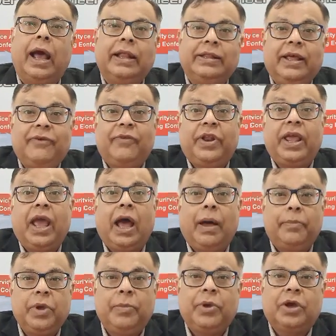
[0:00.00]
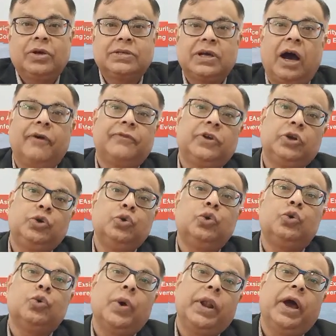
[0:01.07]
and they're very happy because after
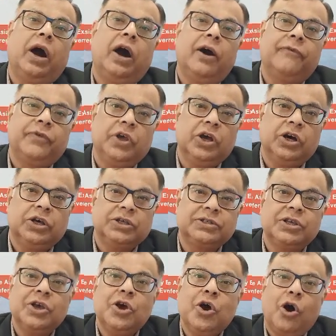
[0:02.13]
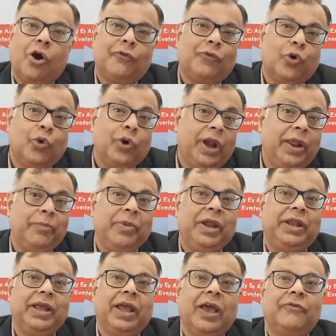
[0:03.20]
two, two and a half years of only
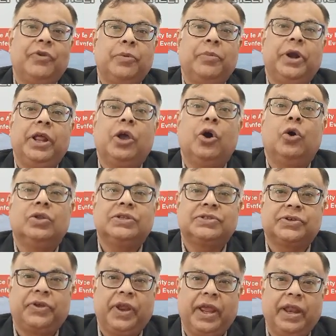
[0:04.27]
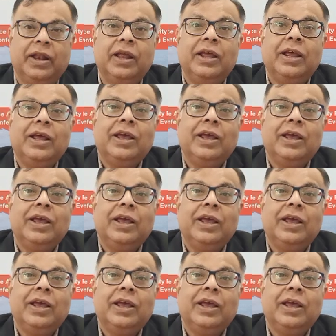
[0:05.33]
meeting everybody on screen,